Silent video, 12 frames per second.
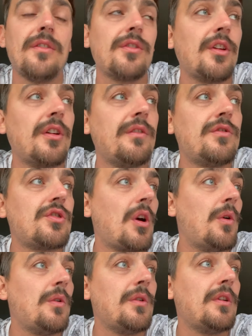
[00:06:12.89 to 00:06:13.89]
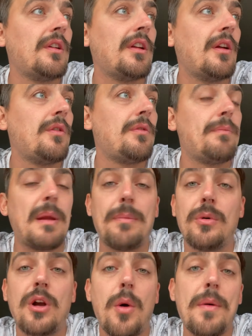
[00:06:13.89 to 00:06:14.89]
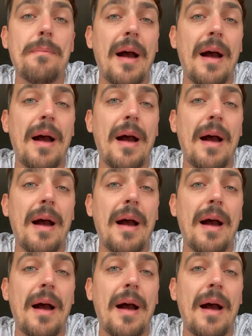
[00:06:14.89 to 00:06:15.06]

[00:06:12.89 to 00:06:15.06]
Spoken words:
that have shown, you know, people going